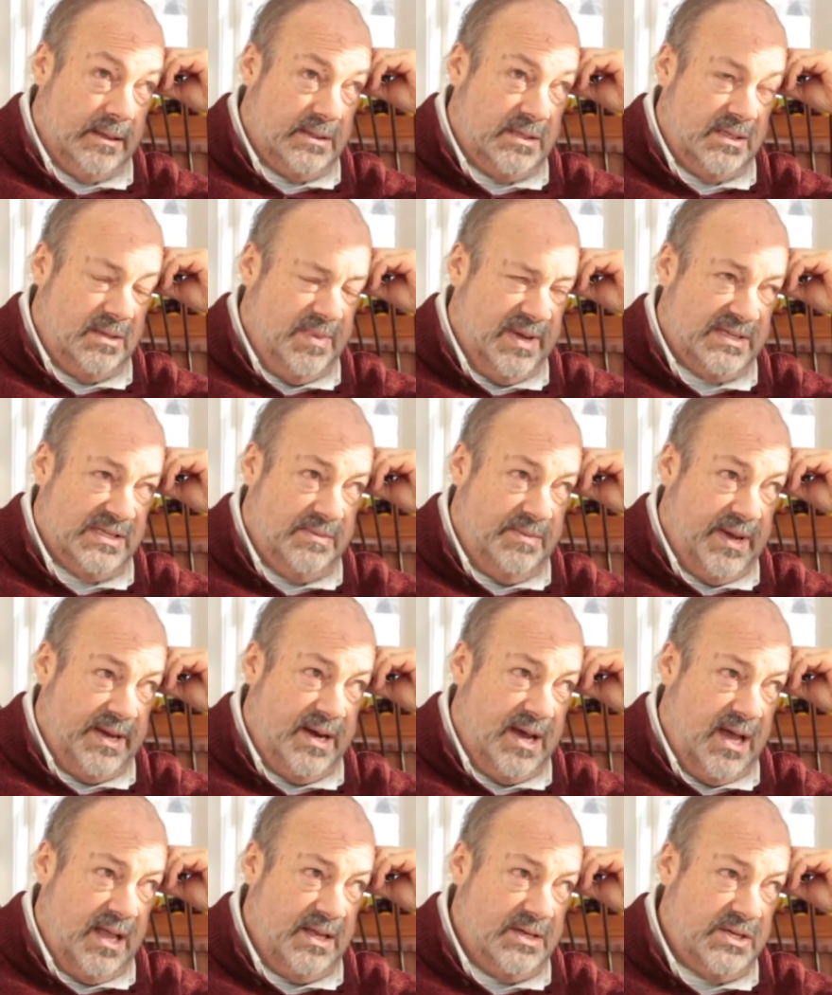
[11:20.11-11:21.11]
to the best of my
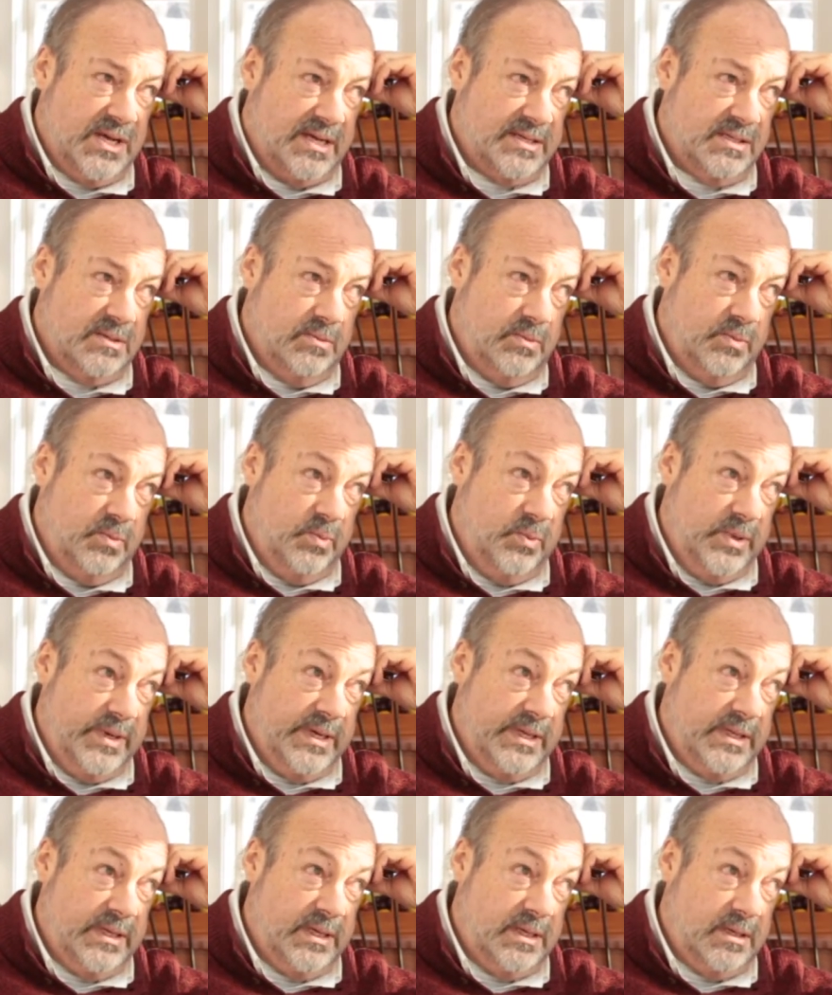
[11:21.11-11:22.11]
knowledge, hasn't
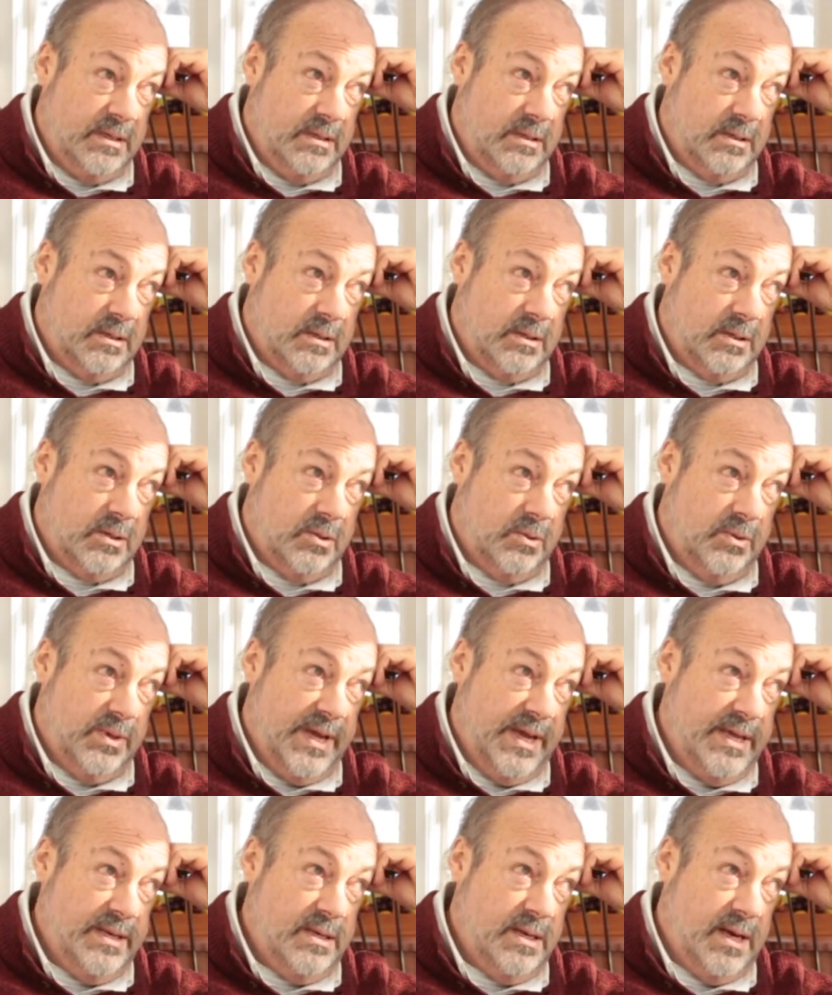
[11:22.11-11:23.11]
really
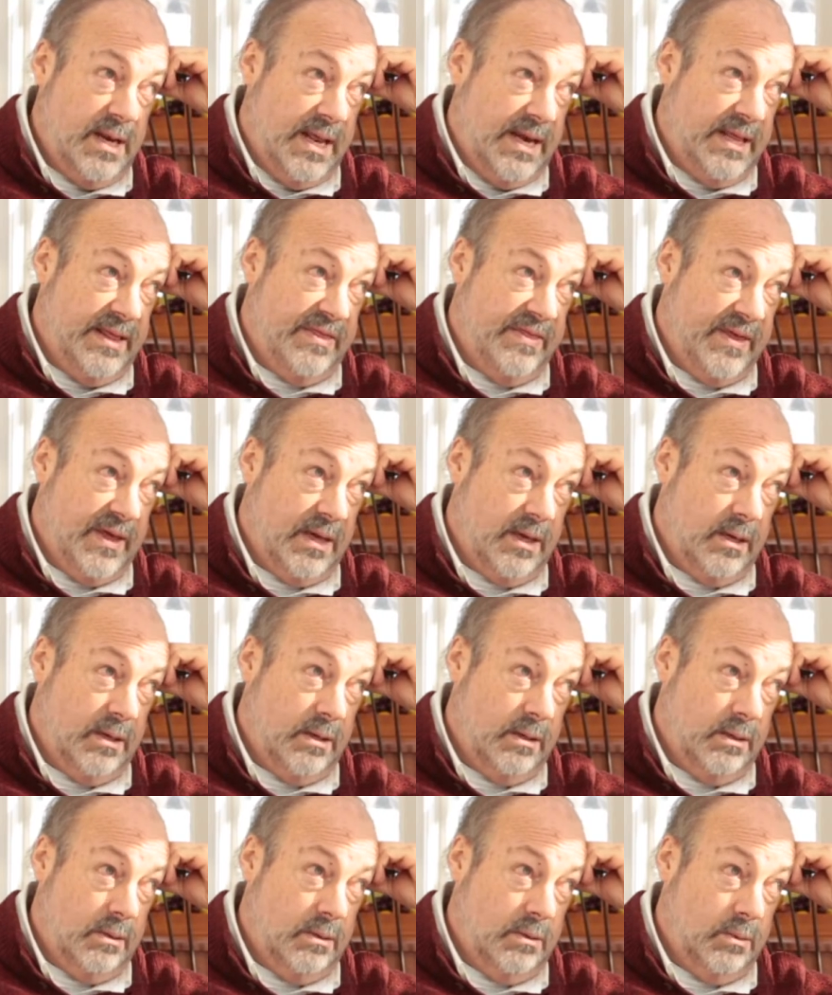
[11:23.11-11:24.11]
created
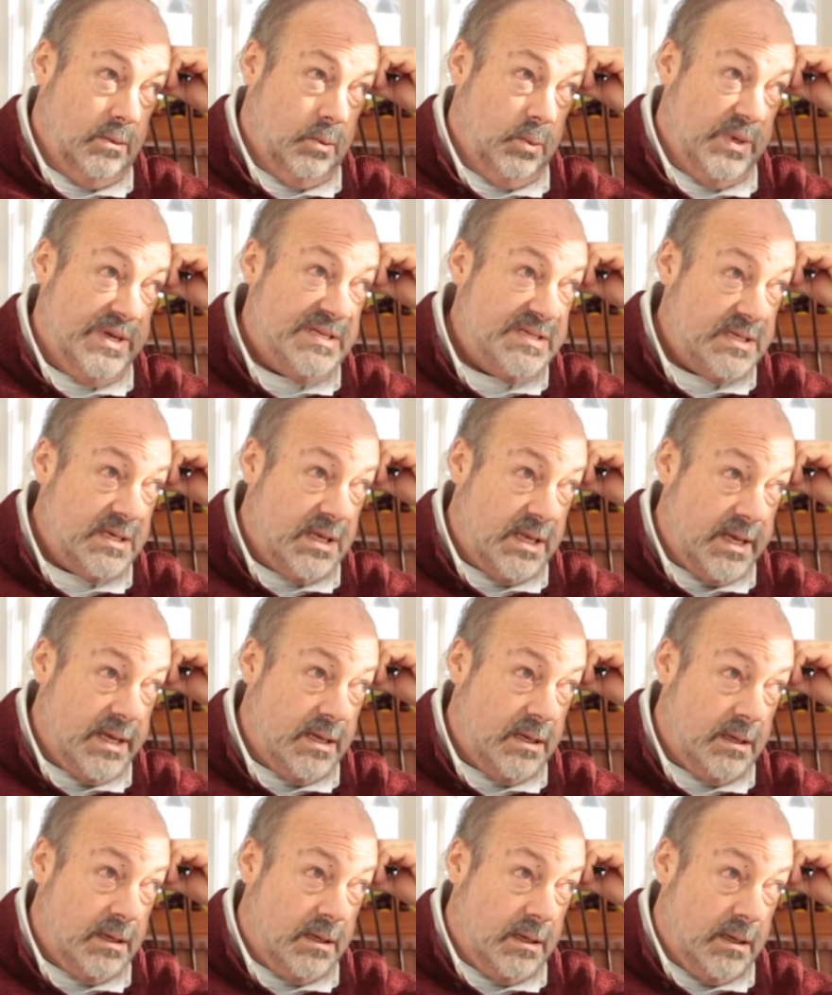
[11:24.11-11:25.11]
anything recently